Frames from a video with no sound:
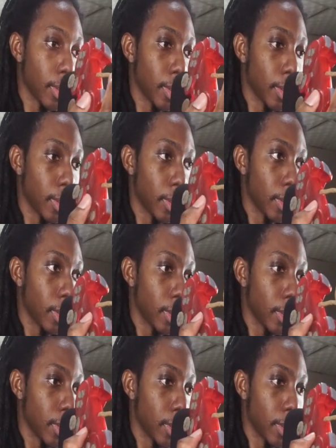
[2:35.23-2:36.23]

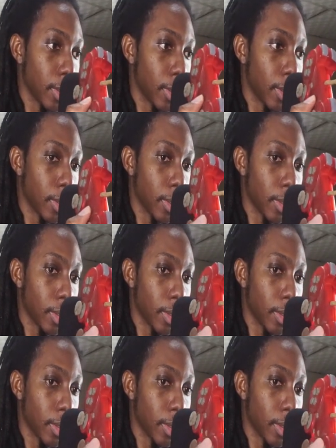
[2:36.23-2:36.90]
Nothing is said.